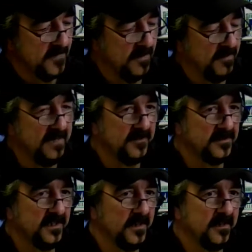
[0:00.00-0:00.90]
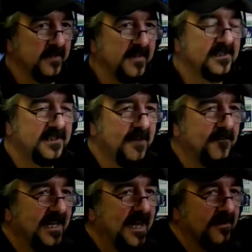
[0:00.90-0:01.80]
All right, there's a young gun. That's
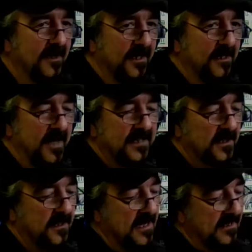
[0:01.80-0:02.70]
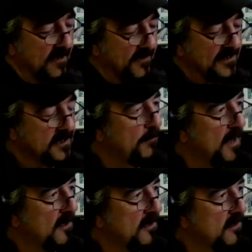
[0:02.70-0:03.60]
definitely out on a limb. That's a
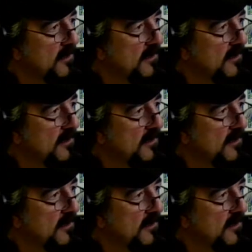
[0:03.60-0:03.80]
Butler.